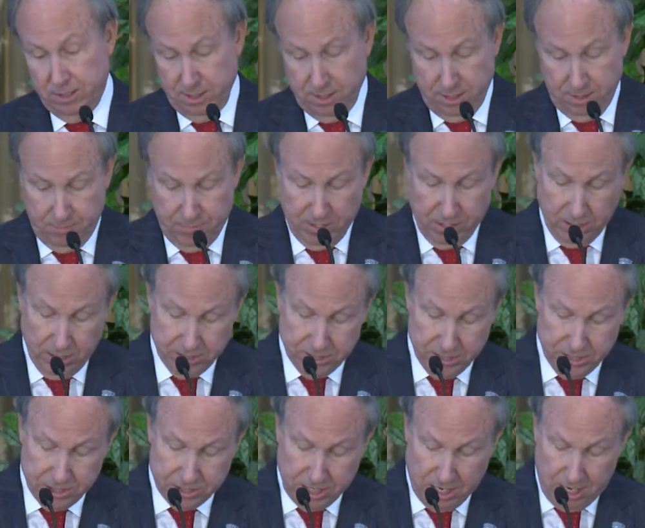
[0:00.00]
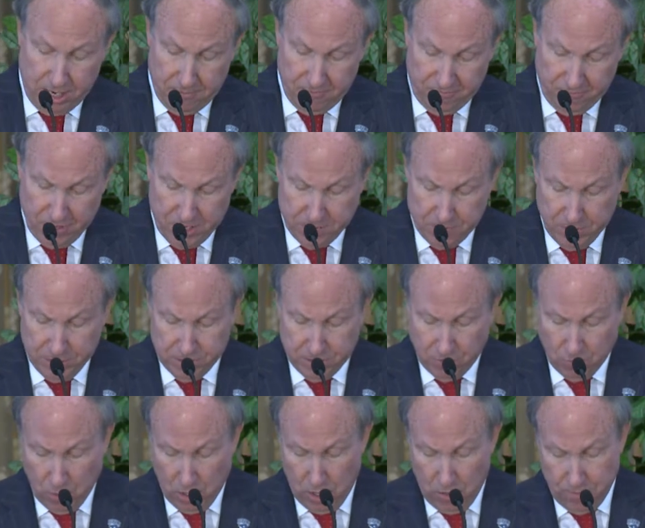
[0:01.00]
Because as Tom Friedman
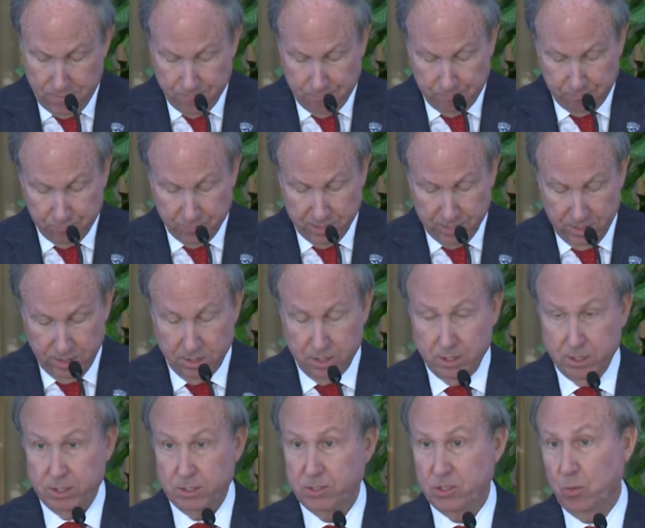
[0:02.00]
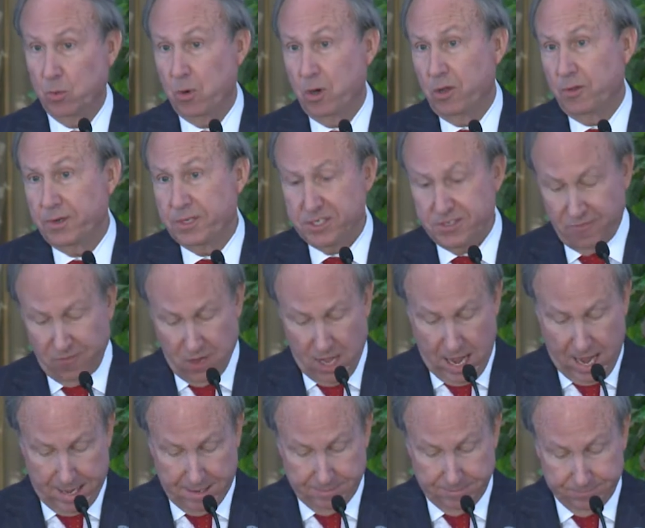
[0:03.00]
wrote, the world is
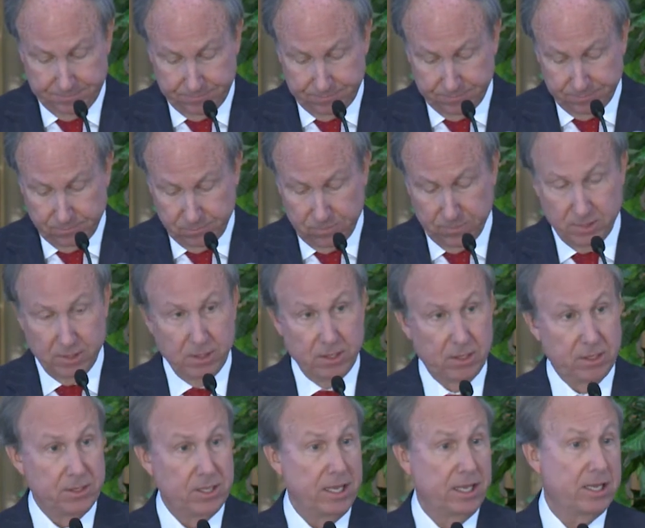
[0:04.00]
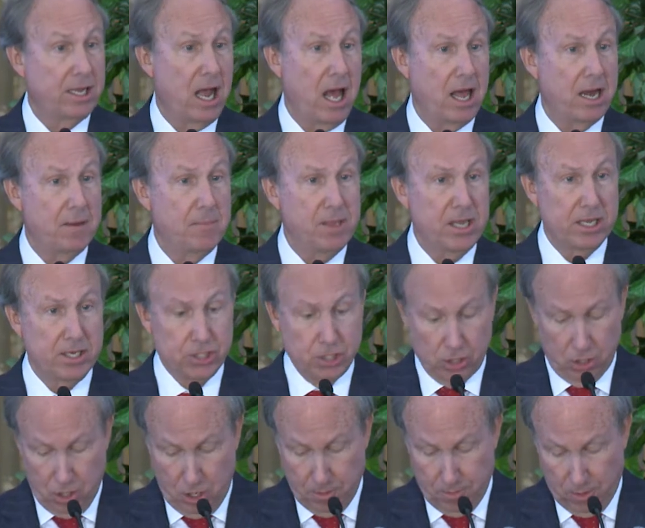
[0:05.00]
flat. The economy is
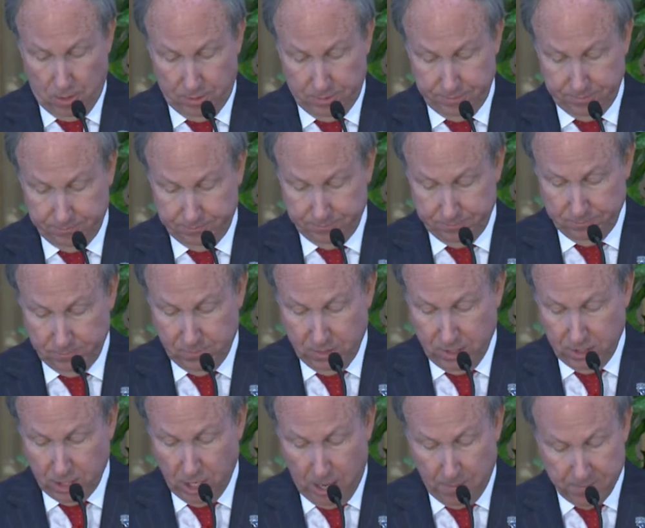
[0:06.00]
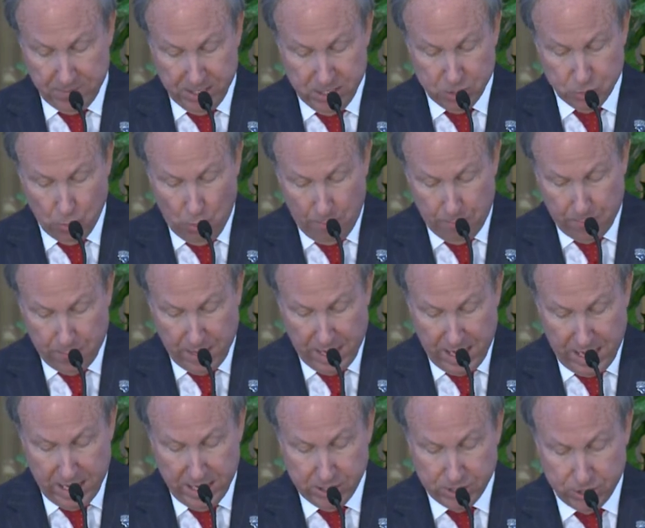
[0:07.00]
global. Companies will
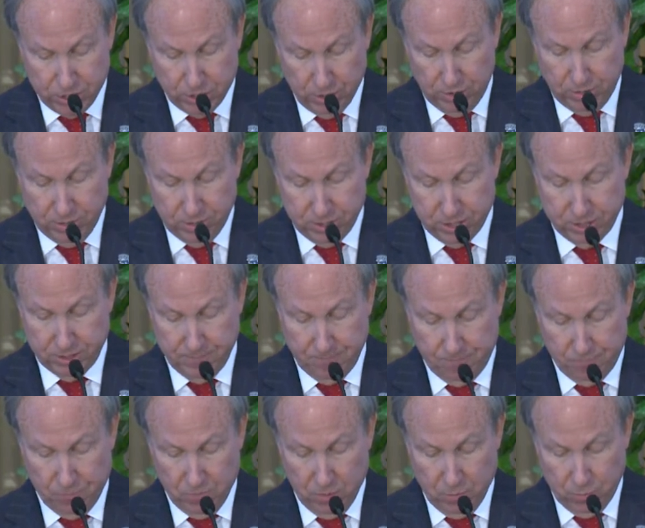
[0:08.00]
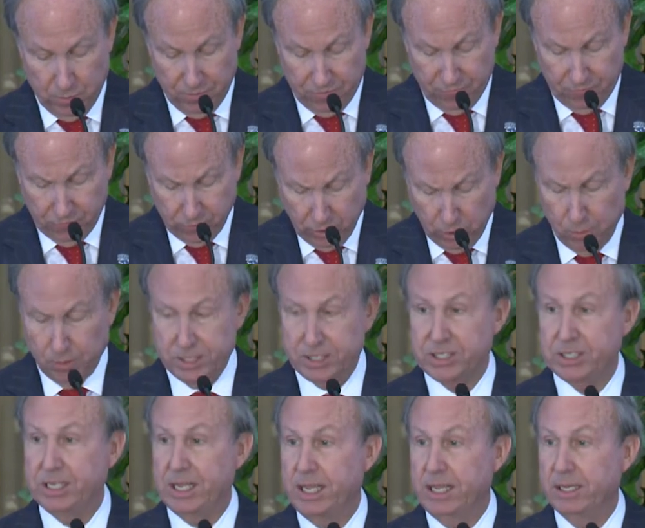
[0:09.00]
pay students with
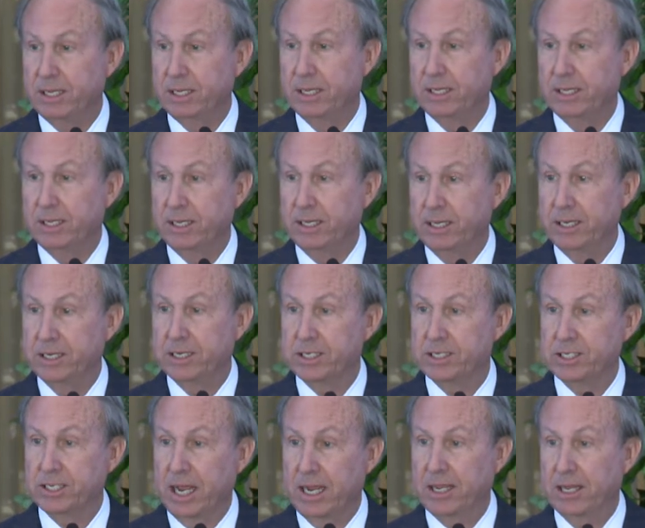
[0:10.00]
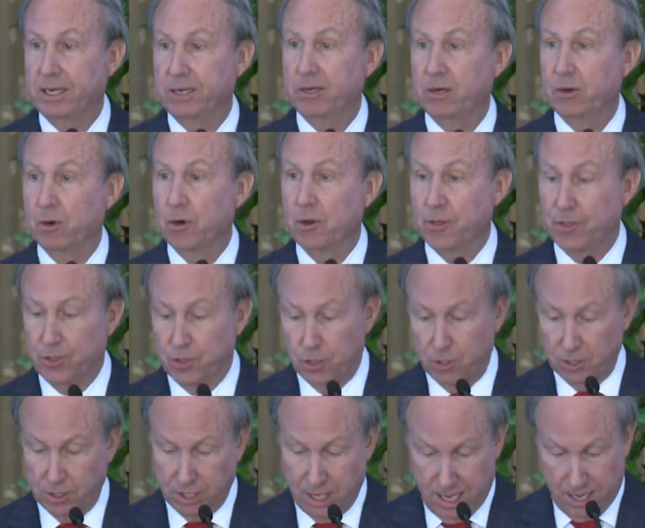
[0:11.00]
fluency in a second or
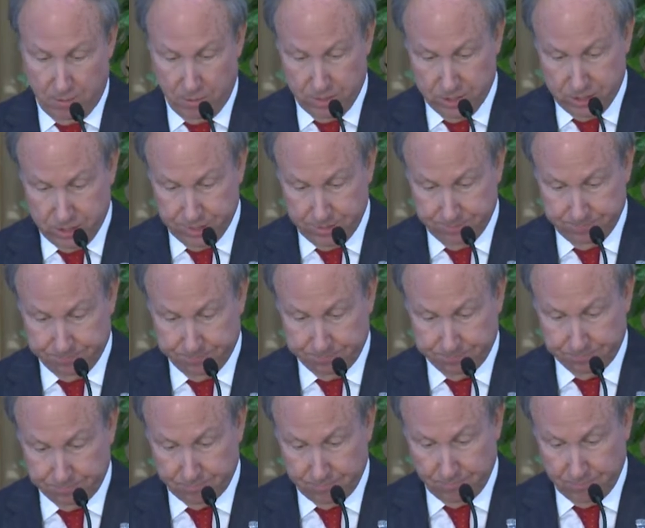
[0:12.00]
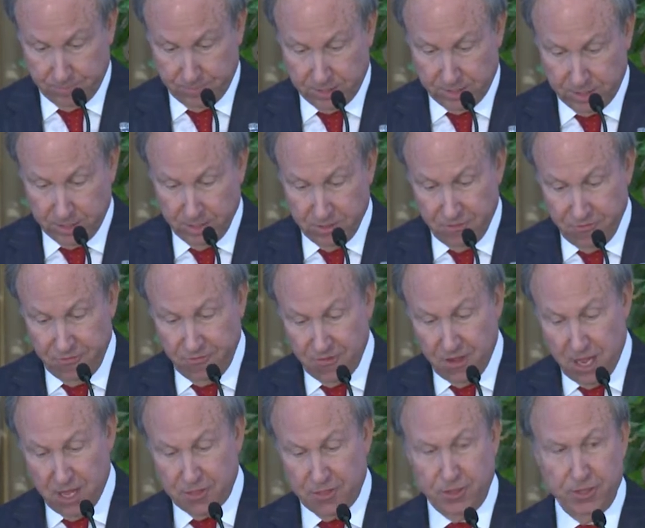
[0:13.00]
third language.
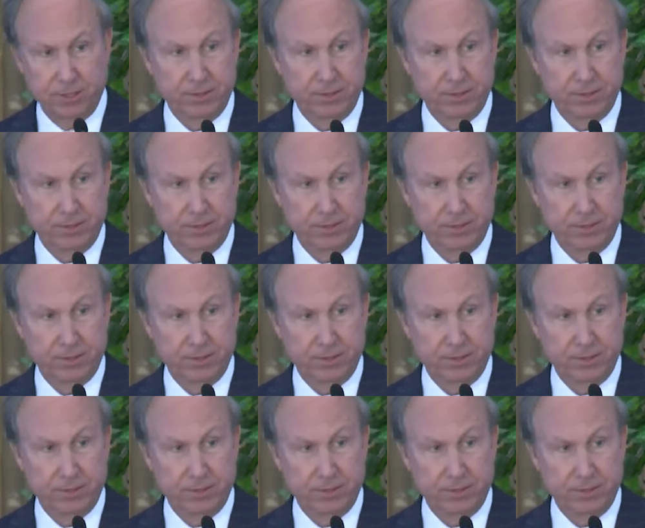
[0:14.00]
Fifth,